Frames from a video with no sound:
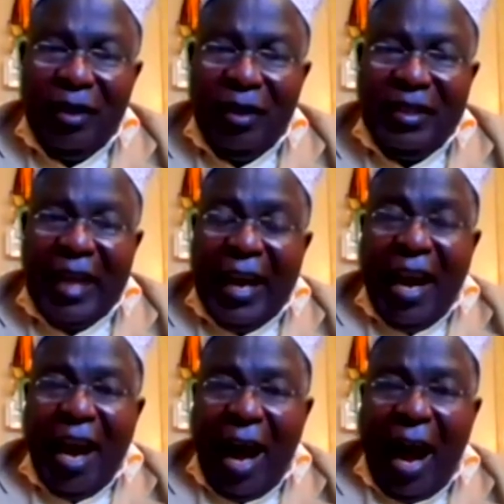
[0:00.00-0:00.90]
say
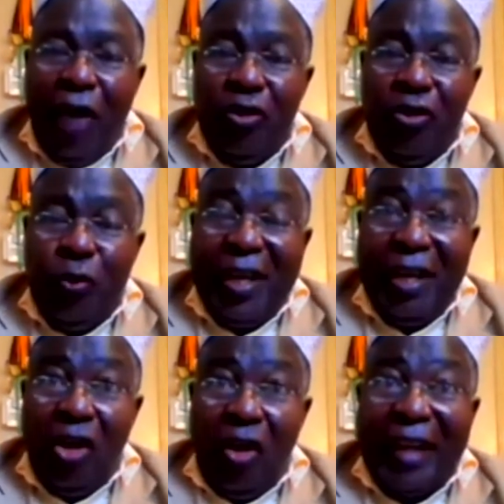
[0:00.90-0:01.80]
how do we
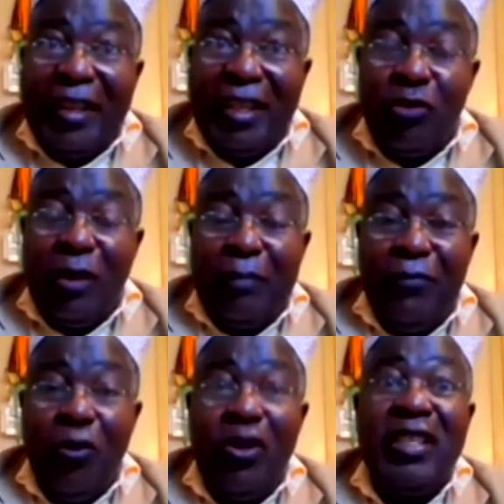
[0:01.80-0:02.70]
correct this one
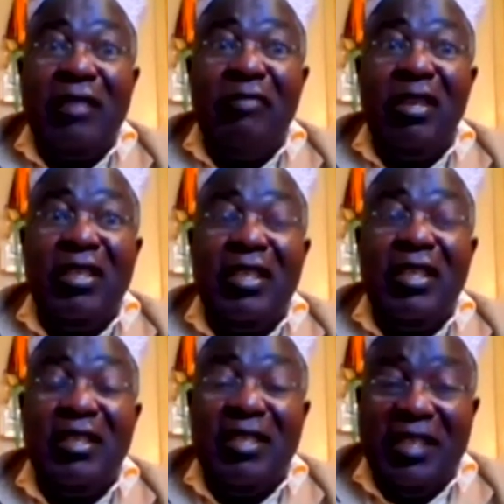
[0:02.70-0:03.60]
before it, it is
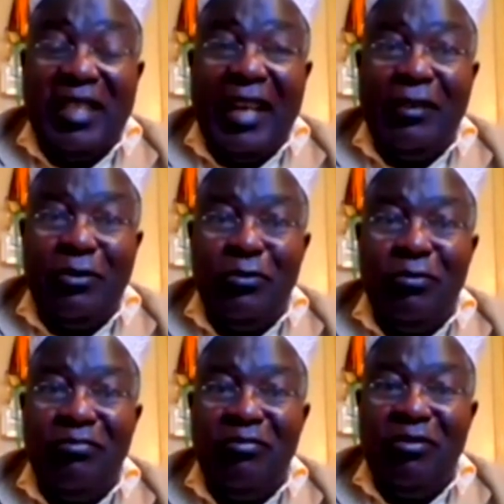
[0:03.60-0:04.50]
sent
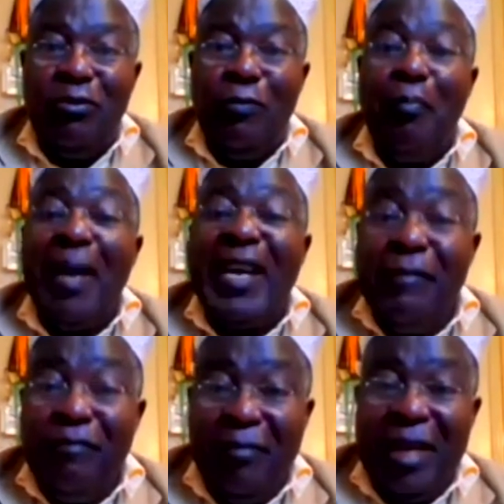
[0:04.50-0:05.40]
to, to many,
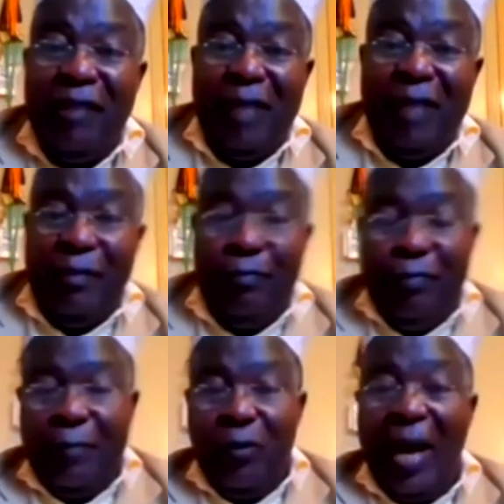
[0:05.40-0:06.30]
many, many
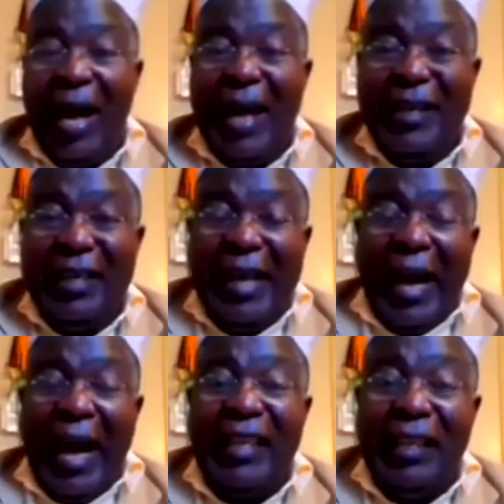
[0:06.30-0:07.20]
people? I,
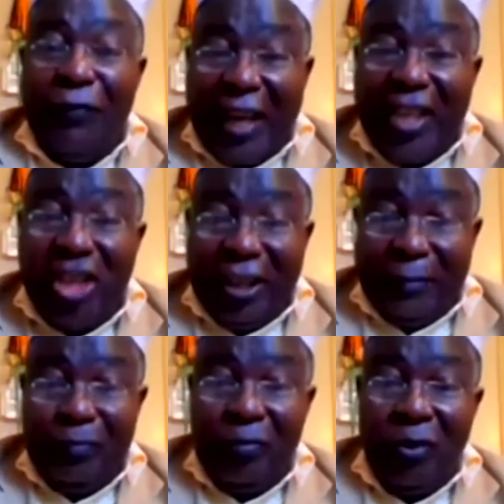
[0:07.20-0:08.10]

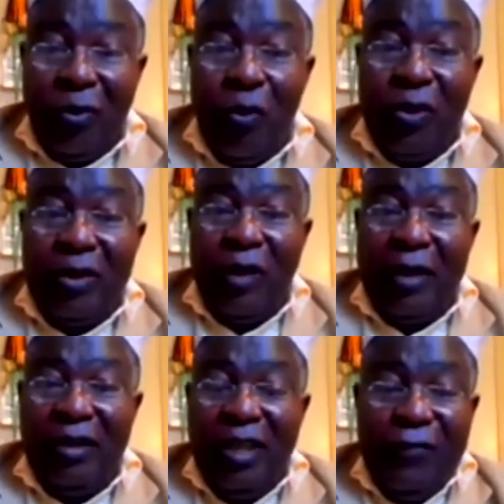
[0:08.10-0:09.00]
identification, who is
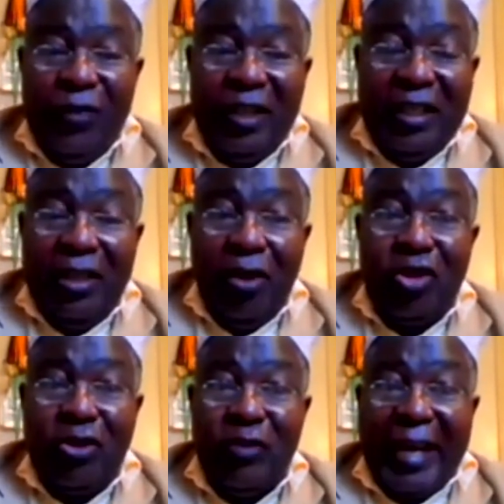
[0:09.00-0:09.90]
going, if it is
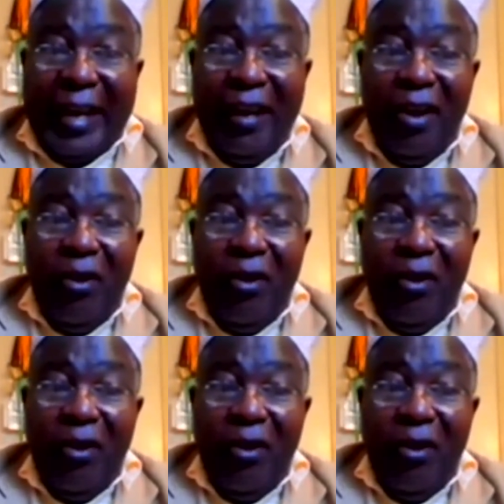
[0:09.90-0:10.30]
launched today,